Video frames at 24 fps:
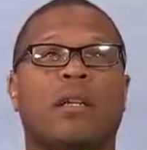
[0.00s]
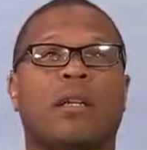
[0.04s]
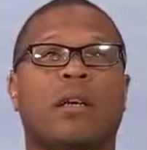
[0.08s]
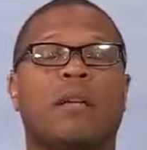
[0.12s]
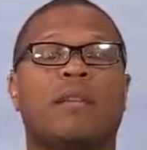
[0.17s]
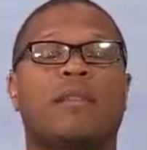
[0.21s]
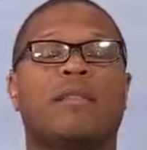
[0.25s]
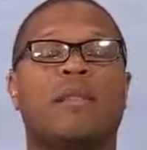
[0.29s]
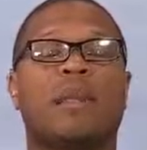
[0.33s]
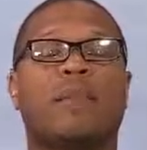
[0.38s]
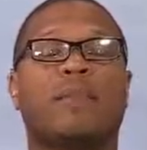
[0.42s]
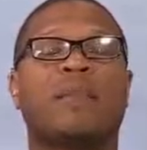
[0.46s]
a
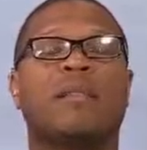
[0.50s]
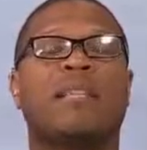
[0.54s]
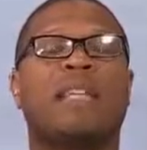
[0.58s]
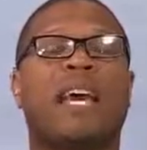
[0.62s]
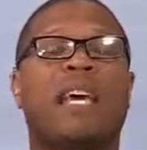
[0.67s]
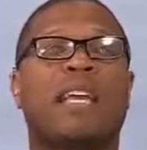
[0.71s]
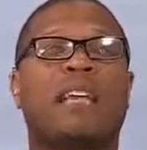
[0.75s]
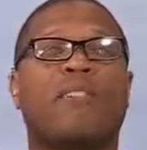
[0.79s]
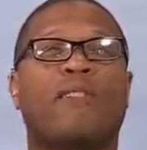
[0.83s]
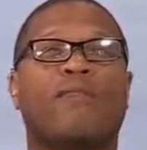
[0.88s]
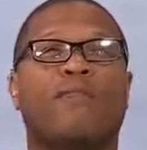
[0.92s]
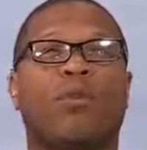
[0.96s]

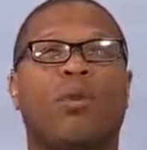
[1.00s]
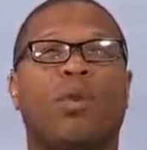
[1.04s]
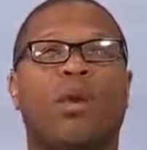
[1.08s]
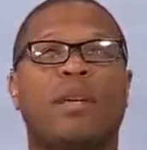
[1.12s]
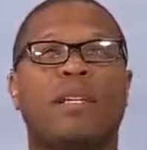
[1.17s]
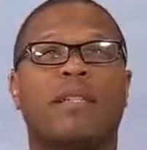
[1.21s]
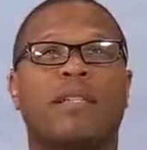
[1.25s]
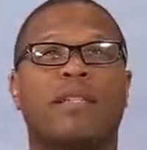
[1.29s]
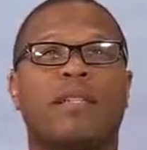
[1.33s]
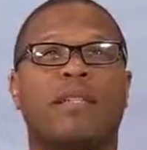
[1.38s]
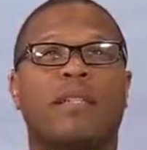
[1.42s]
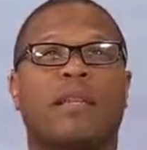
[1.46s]
sympathetic
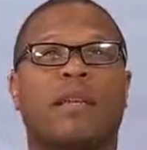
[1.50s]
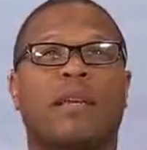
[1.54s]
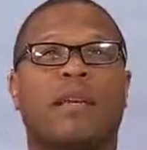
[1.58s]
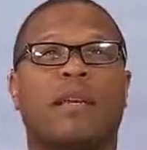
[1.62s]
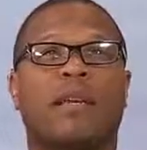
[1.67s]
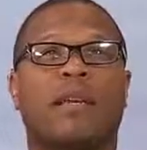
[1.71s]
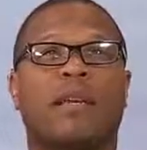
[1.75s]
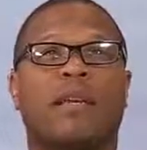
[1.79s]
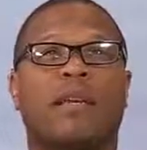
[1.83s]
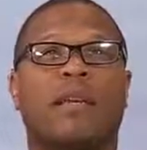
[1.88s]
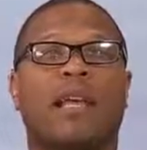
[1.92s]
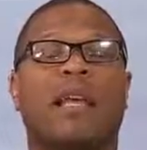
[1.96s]
voice
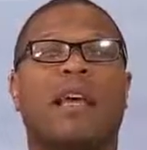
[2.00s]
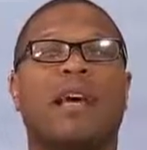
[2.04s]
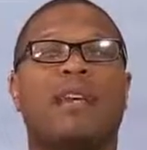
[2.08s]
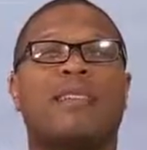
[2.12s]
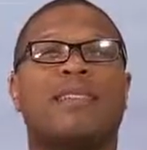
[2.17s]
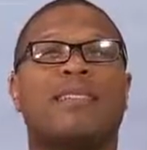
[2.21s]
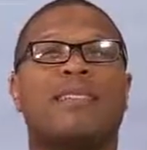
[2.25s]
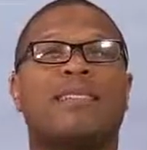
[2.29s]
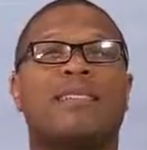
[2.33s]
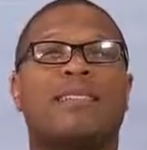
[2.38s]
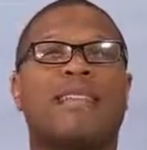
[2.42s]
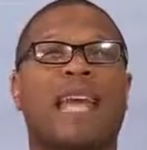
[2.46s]
that
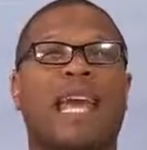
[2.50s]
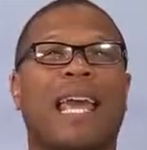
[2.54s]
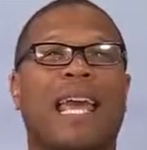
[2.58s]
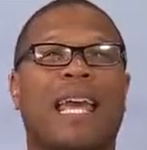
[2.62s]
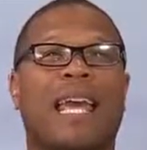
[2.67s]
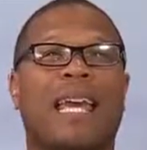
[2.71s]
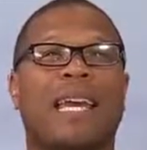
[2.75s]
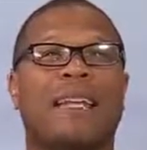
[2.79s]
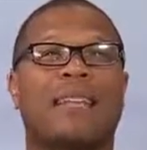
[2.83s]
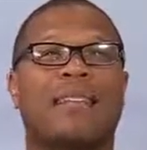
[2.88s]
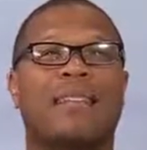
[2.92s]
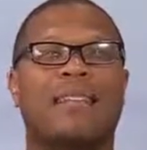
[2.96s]

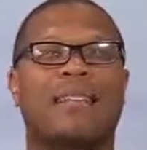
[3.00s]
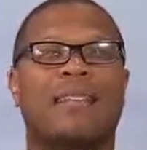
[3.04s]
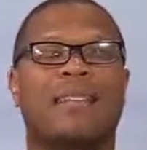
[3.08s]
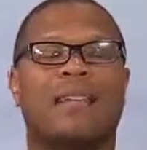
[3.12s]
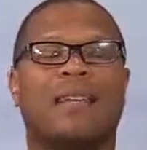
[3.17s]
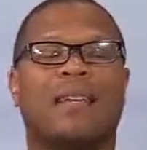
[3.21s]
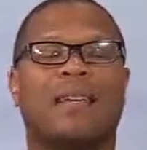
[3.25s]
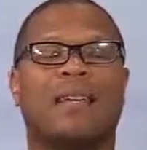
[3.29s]
understands